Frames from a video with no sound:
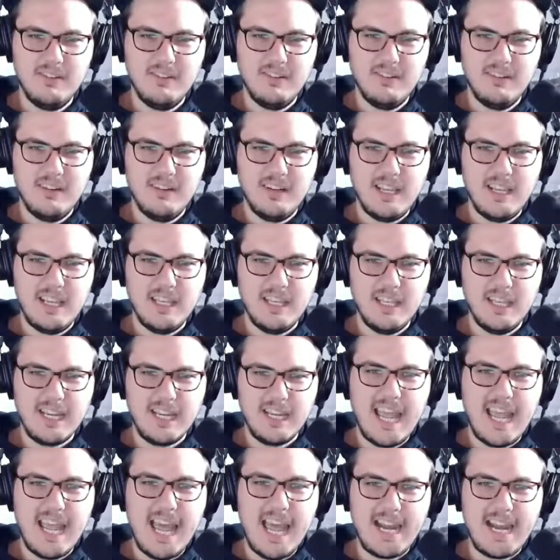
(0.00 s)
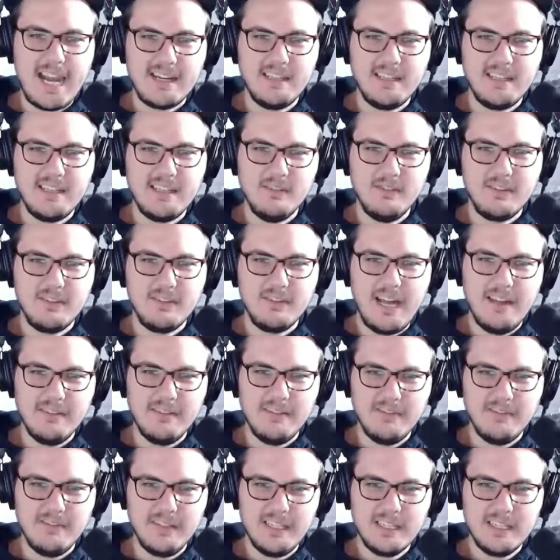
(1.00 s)
cutthroat and
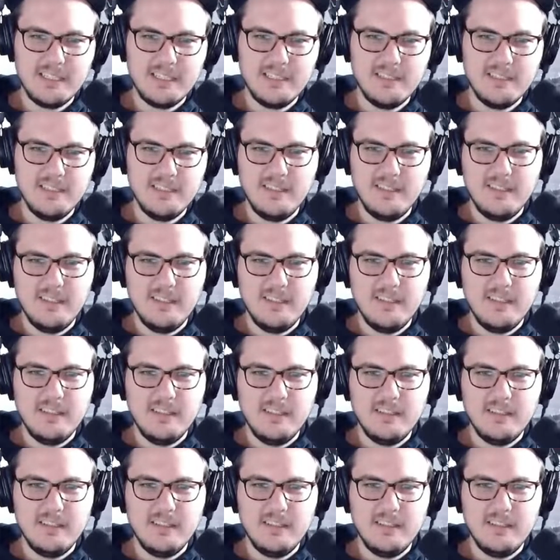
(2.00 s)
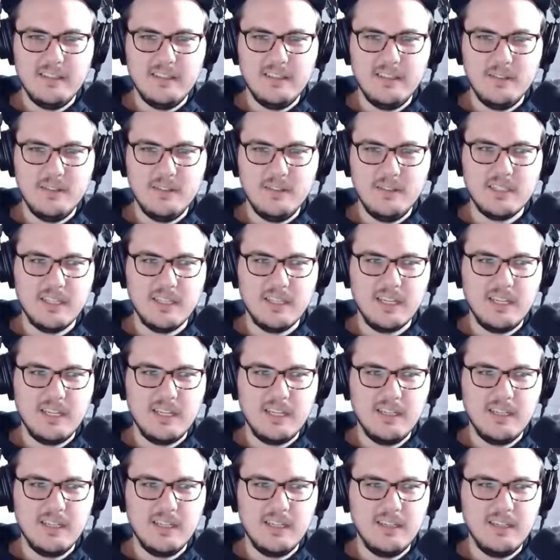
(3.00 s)
like active conflict.
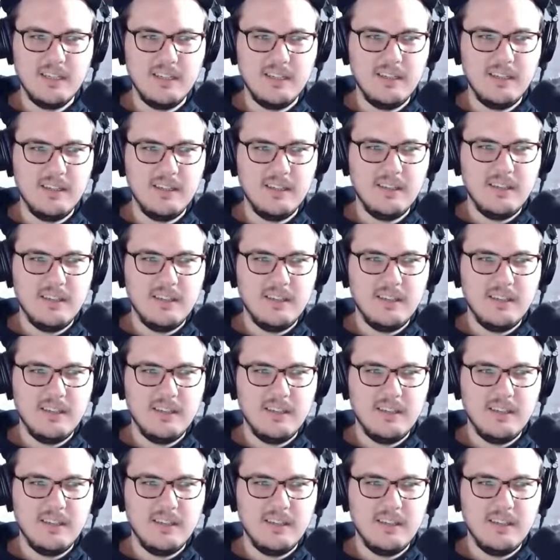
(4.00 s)
Those just